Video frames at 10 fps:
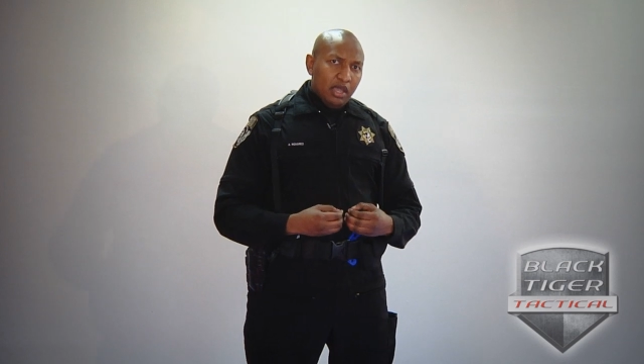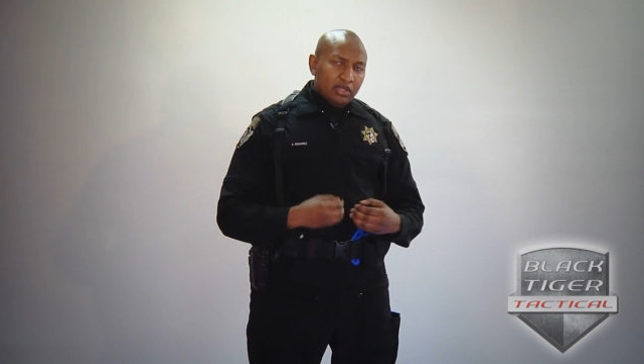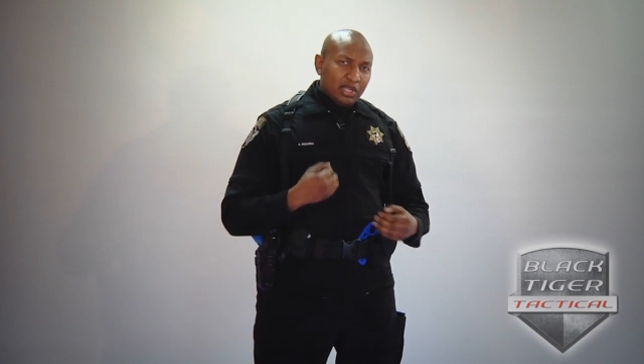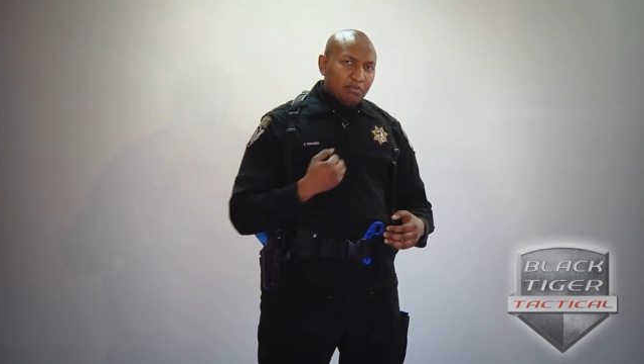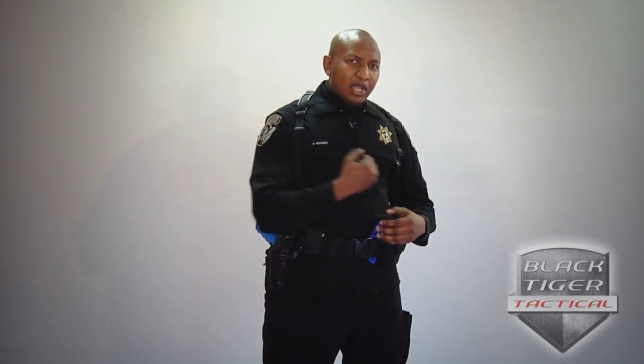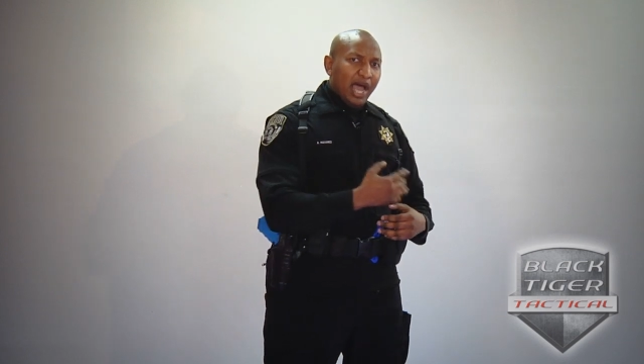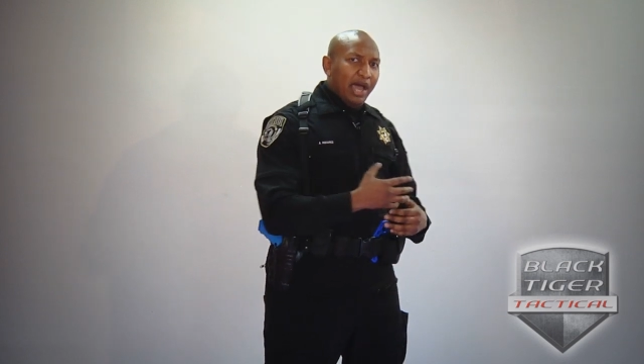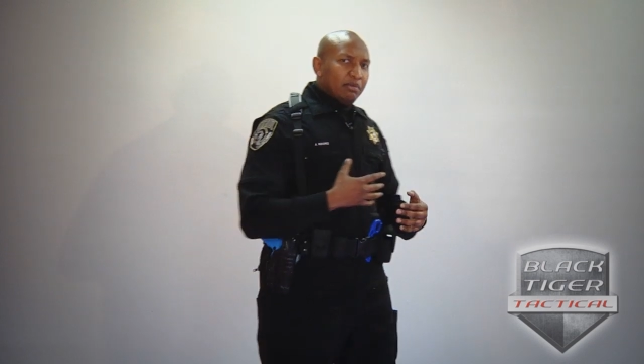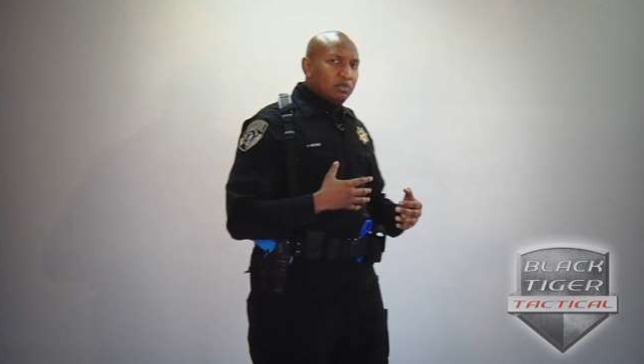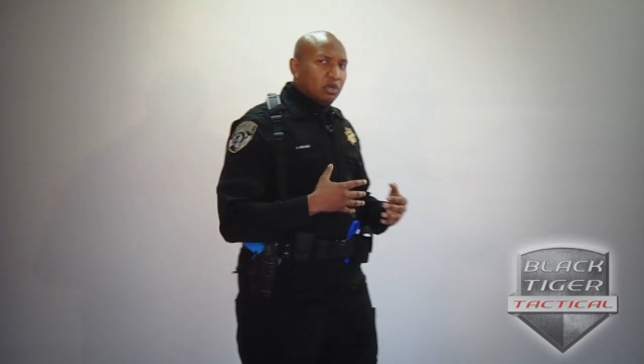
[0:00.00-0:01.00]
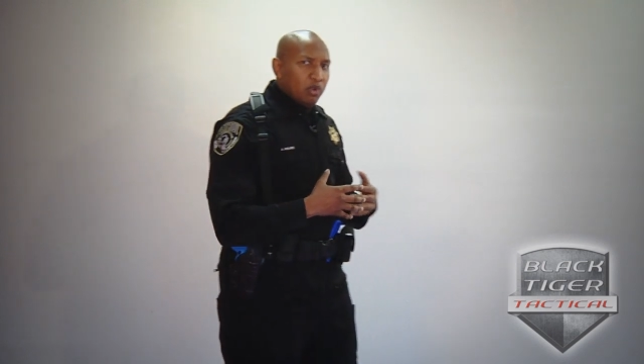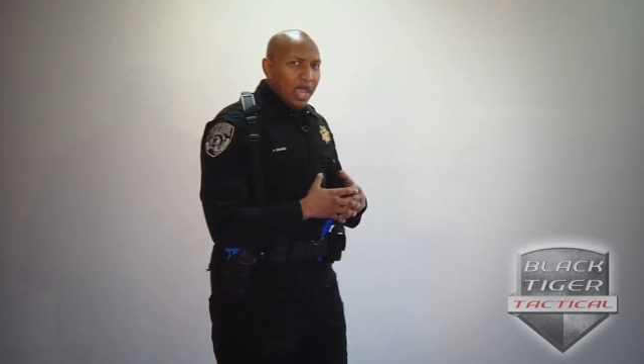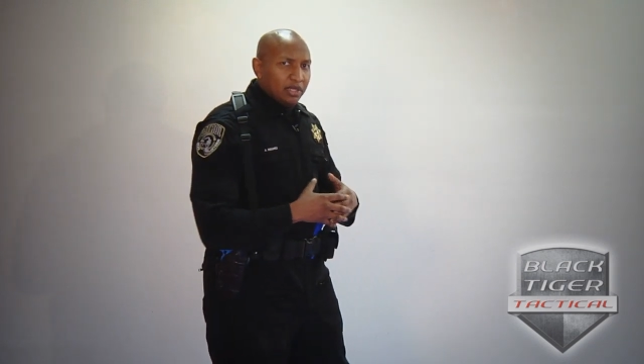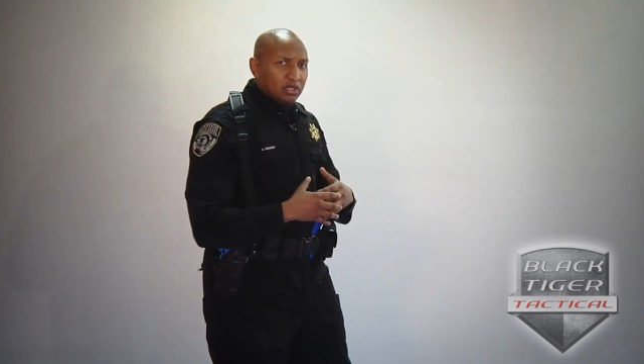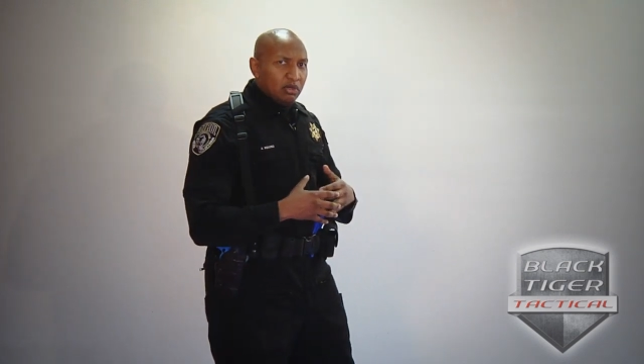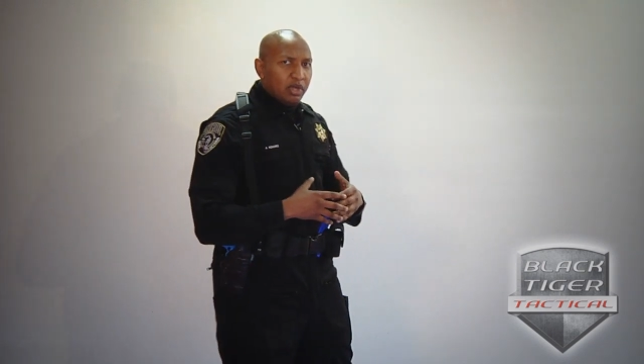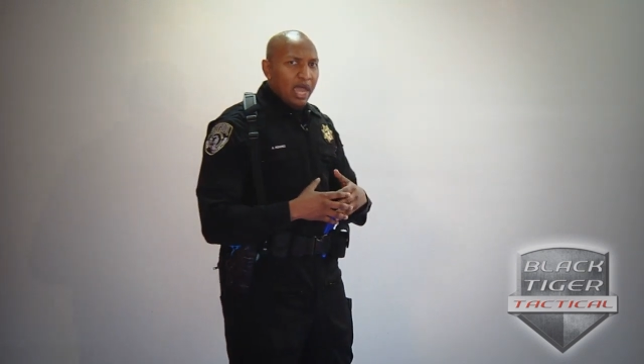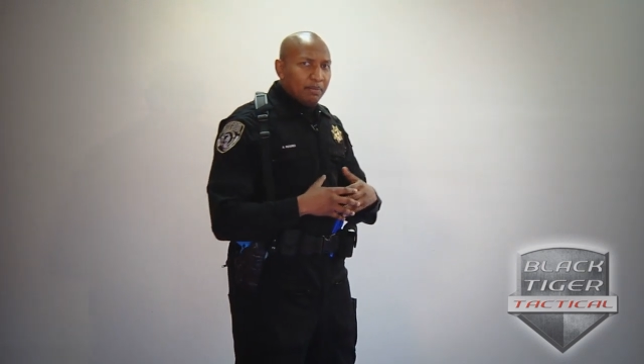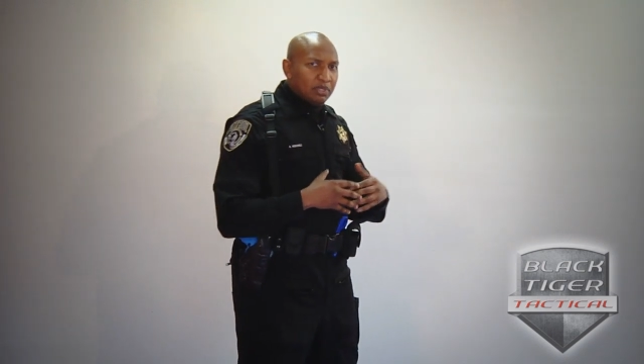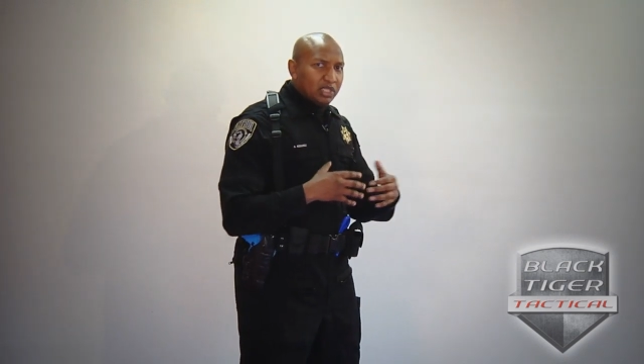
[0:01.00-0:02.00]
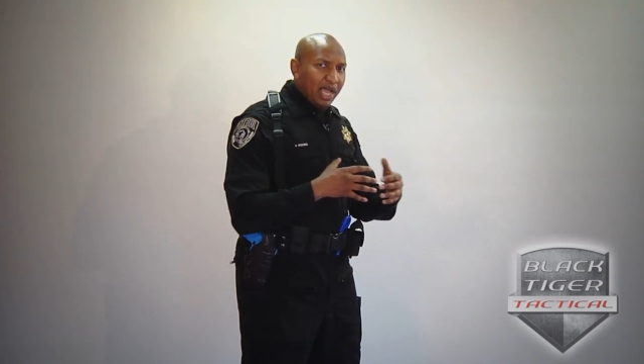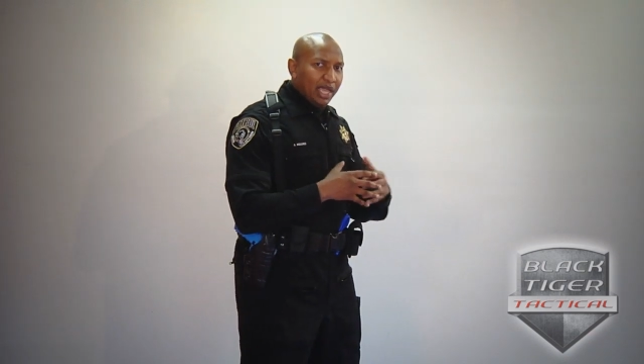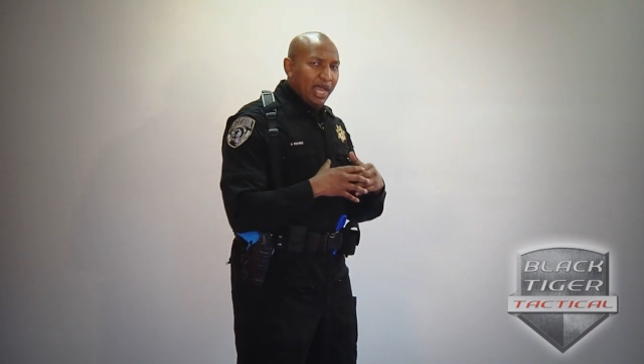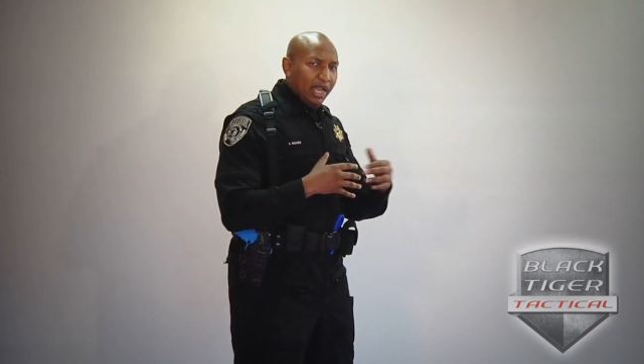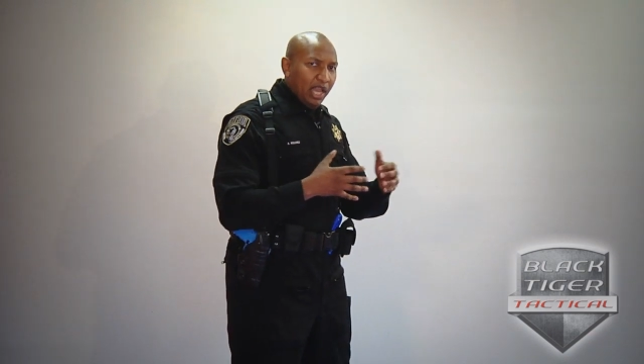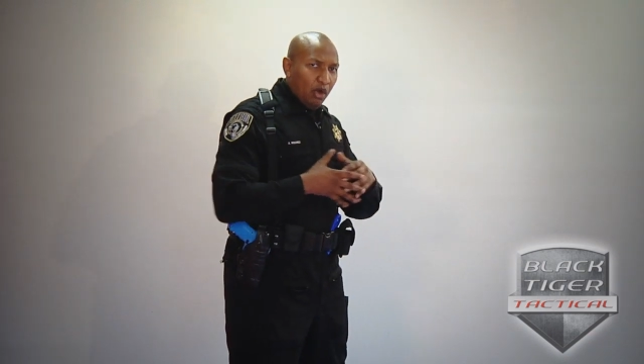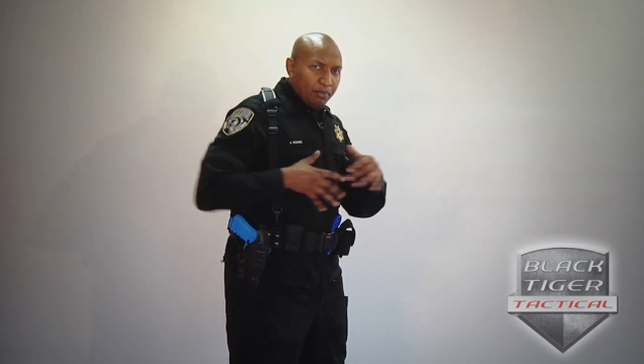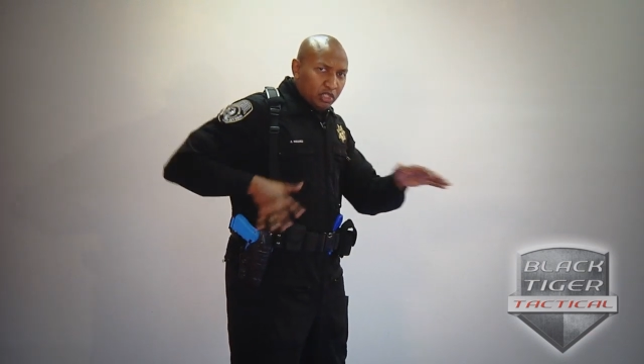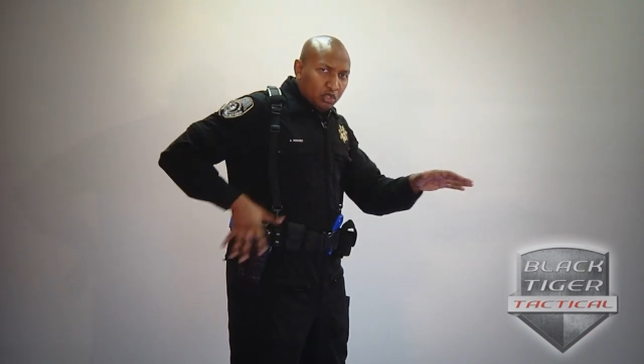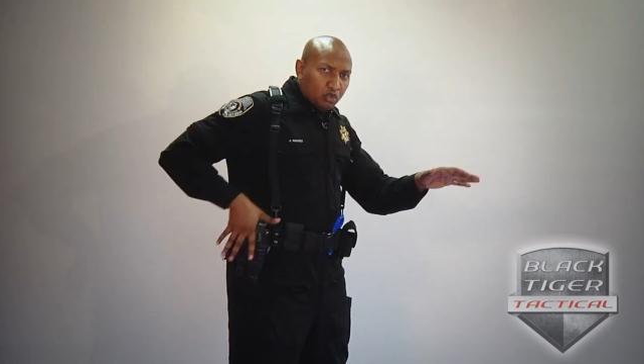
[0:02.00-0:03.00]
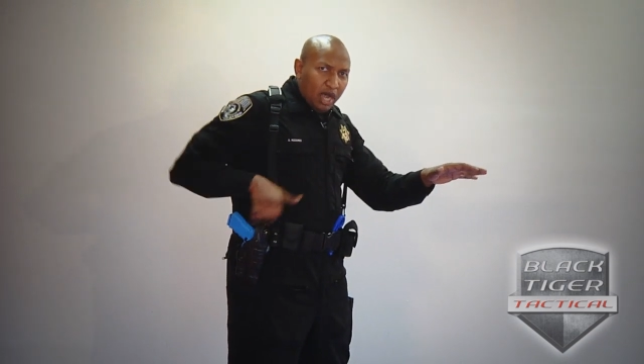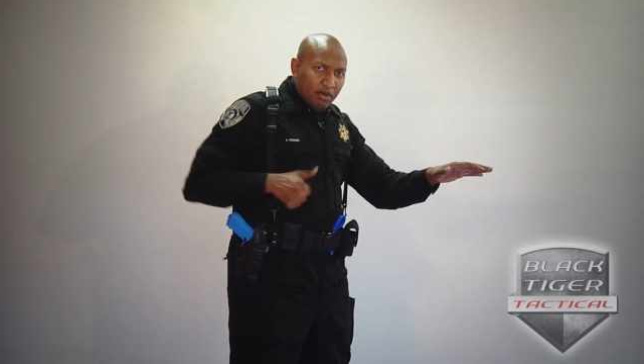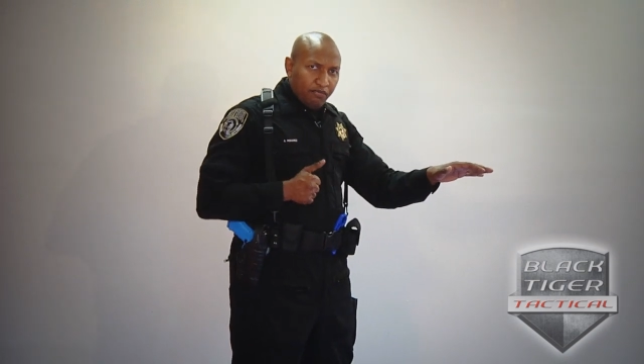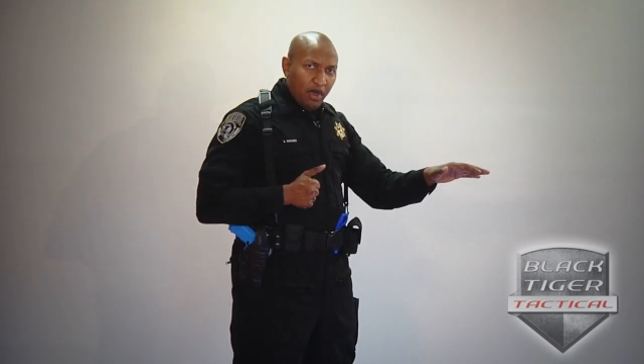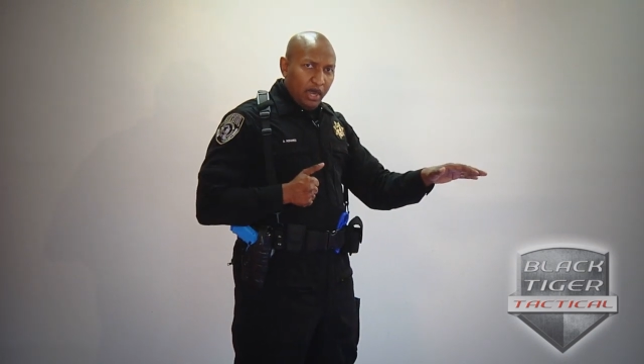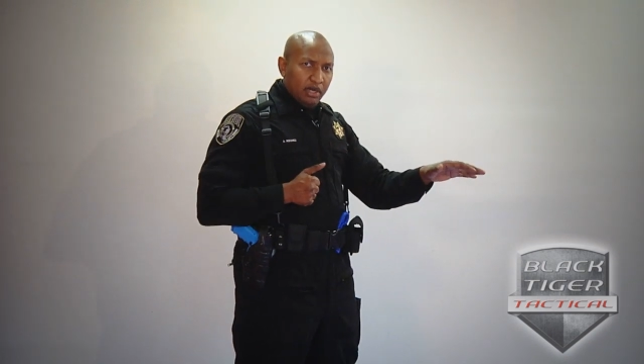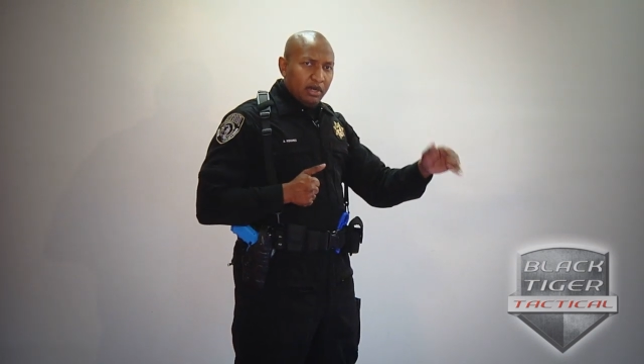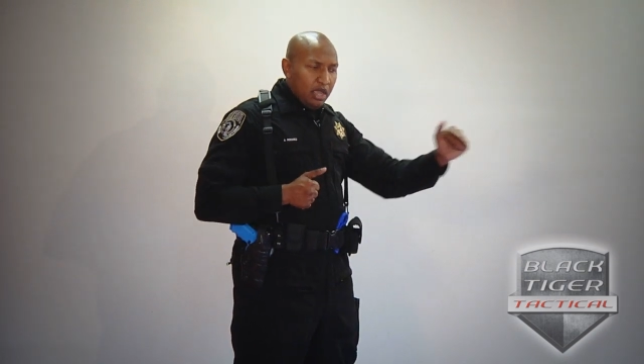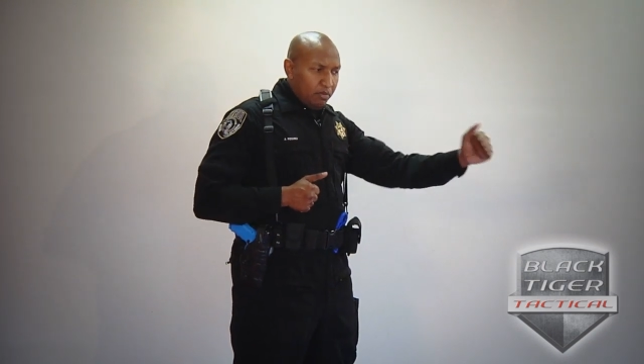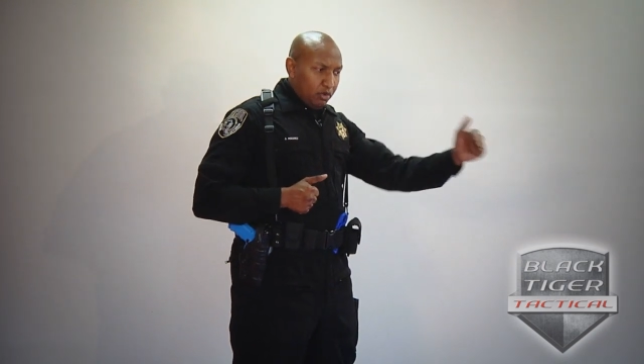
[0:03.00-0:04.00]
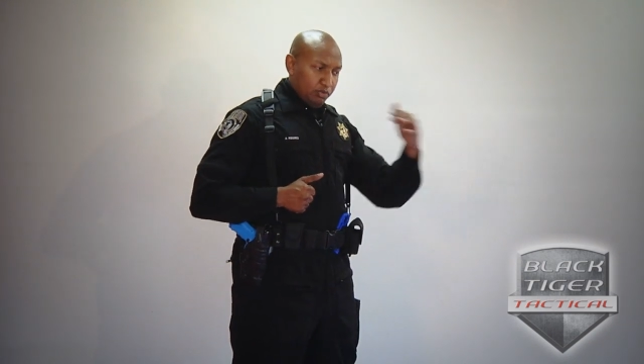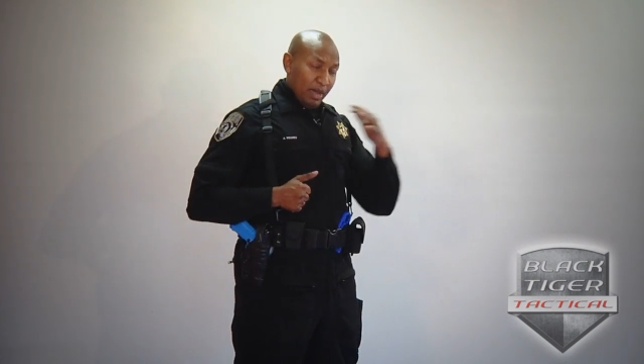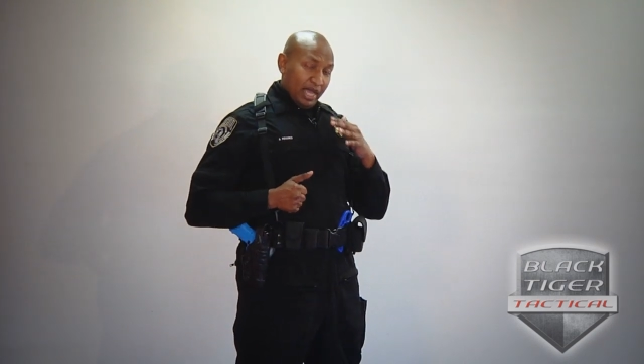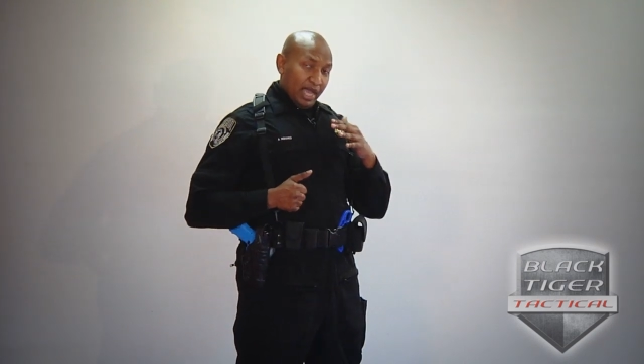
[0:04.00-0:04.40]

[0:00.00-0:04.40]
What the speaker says: Sometimes the reactionary gap is not going to allow me to draw and fire because bad